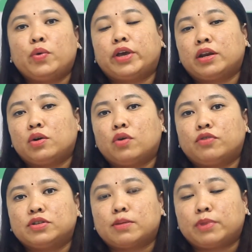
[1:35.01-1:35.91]
we can go
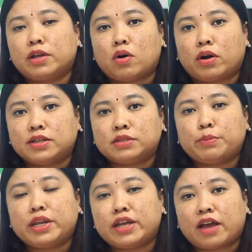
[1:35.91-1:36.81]
for something called as
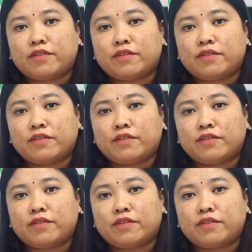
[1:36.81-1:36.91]
mini